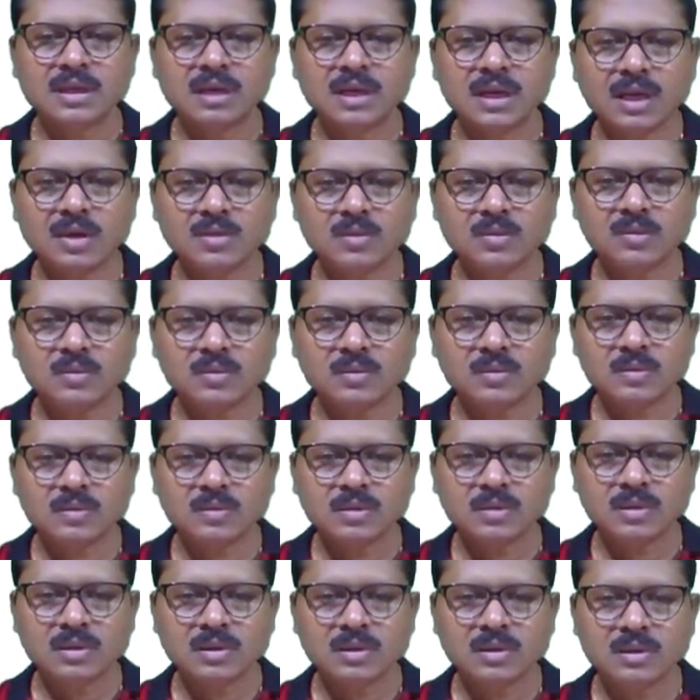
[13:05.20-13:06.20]
Now
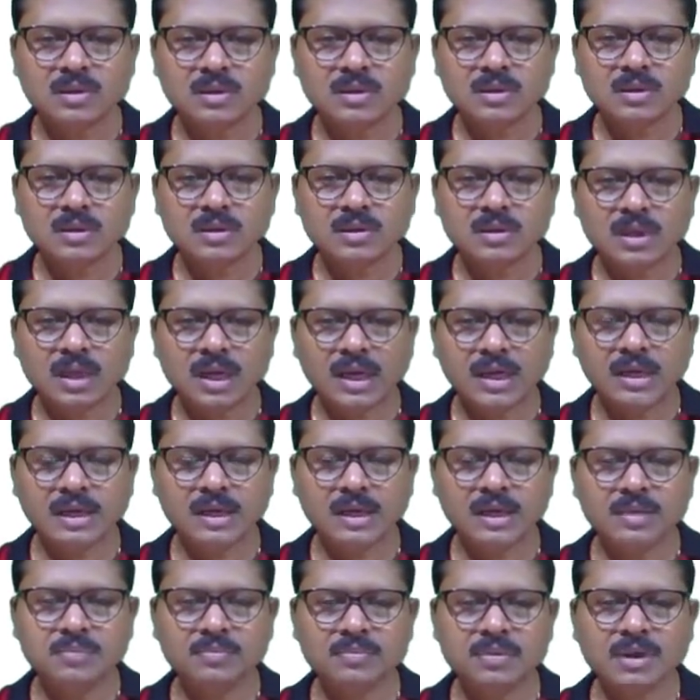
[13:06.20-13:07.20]

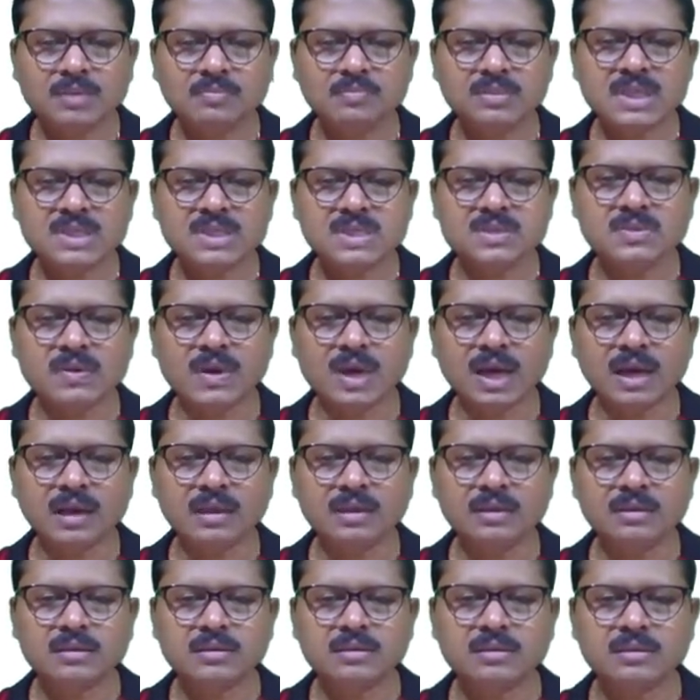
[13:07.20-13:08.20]
heat from this
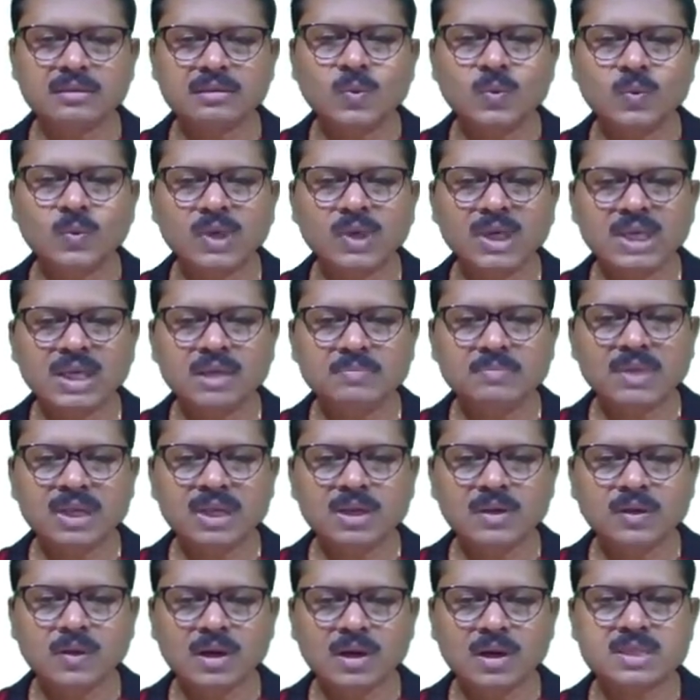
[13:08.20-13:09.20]
coil will
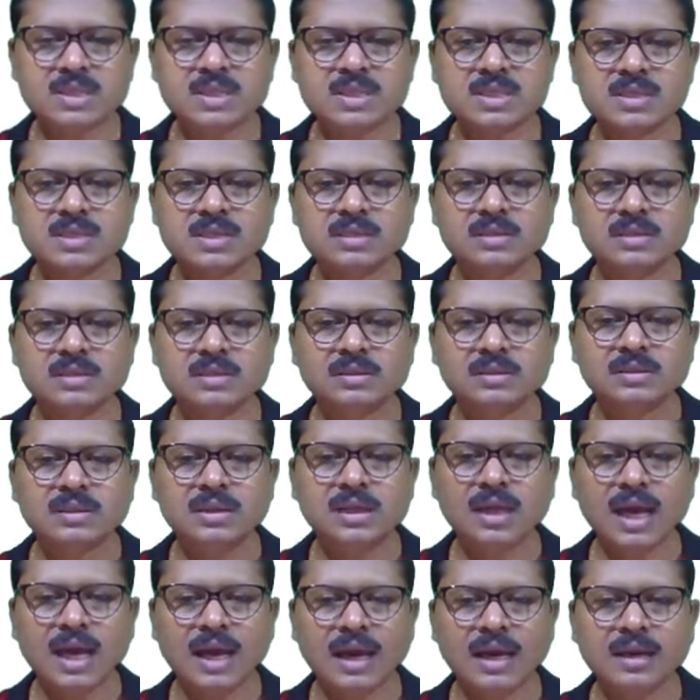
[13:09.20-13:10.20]
be lost,
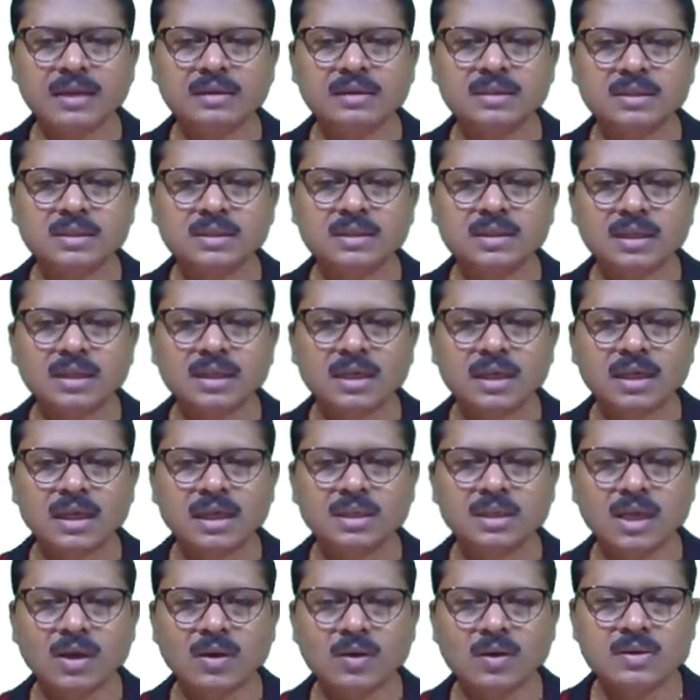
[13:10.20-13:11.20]
and
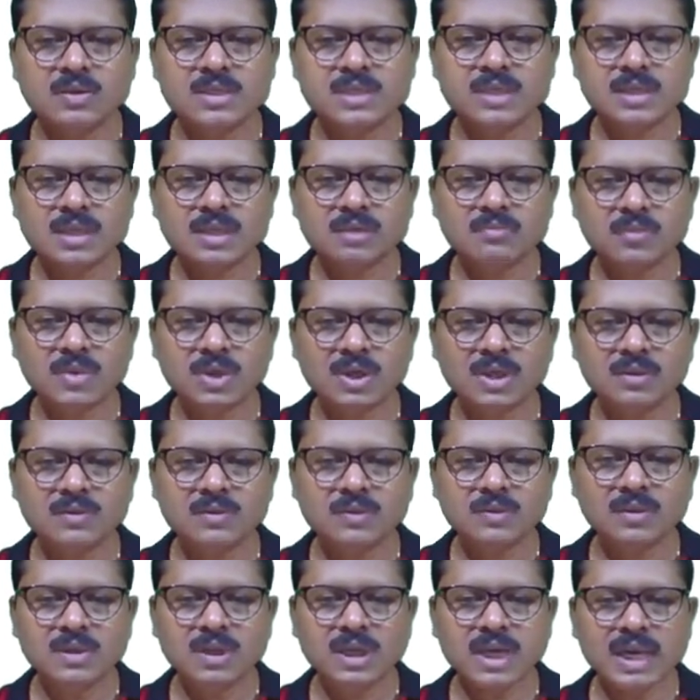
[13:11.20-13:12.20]
the oxygen
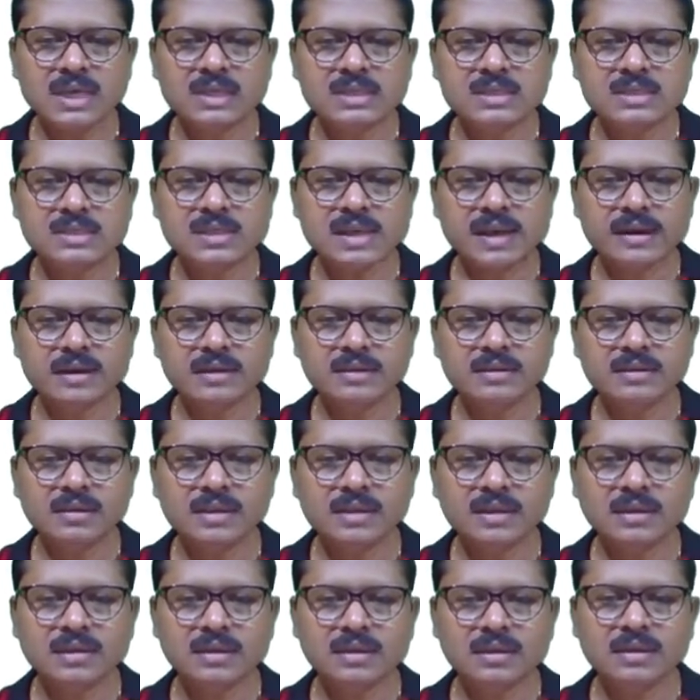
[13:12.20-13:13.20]
molecule inside
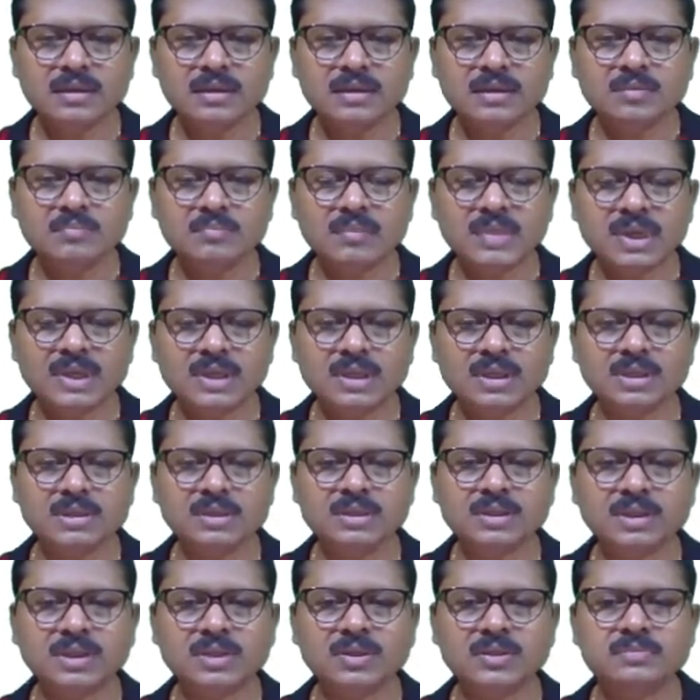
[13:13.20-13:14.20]
the
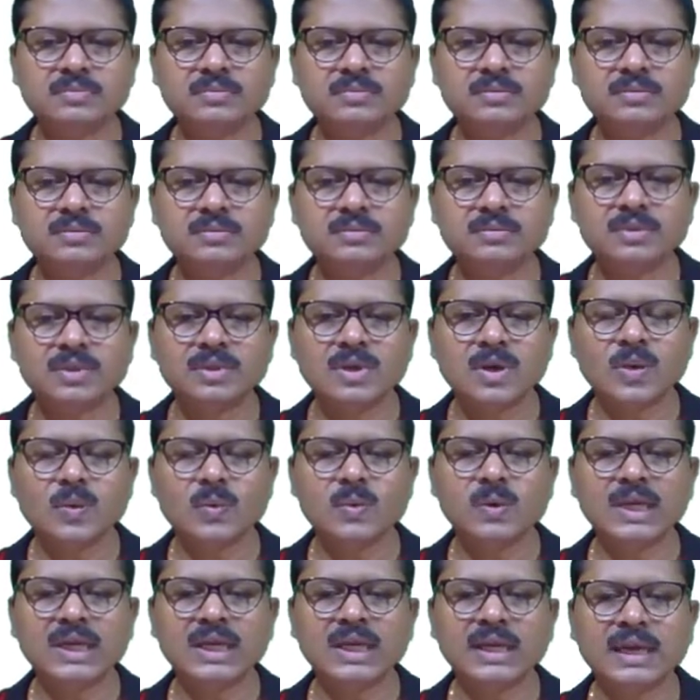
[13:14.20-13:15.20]
middle tube
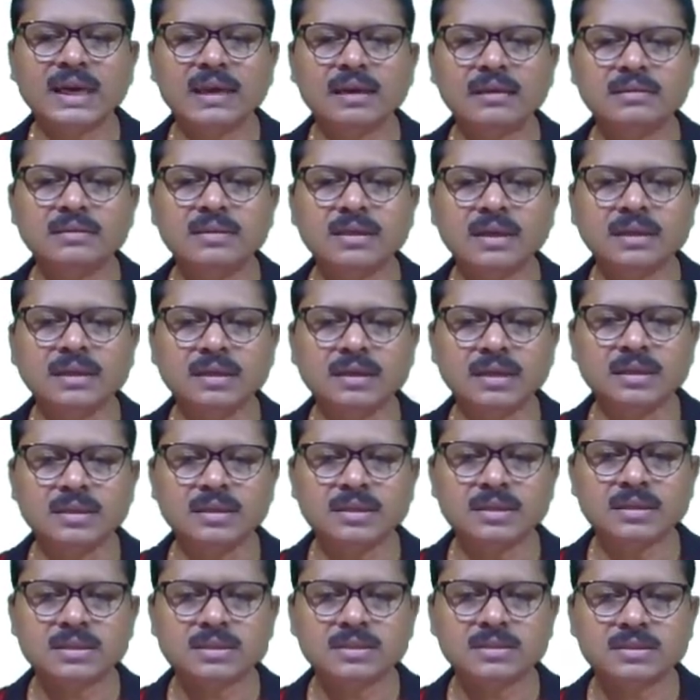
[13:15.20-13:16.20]
will gain the
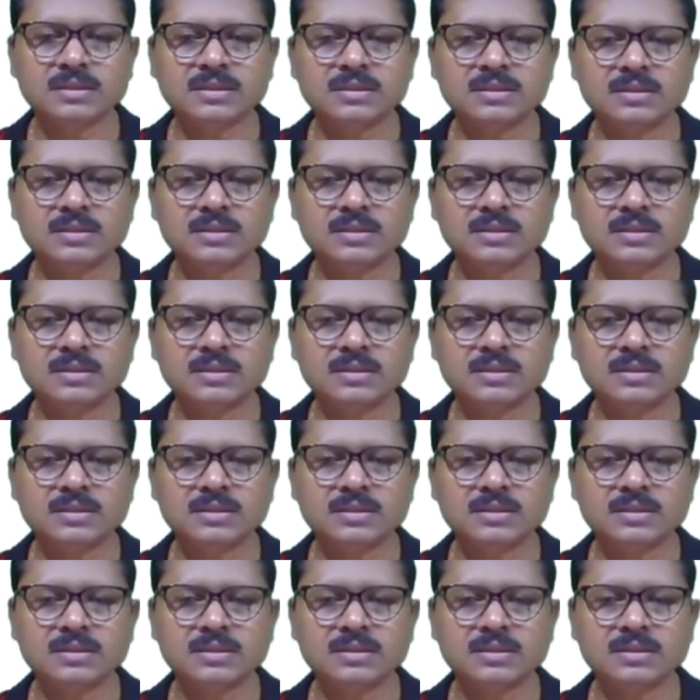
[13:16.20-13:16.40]
heat.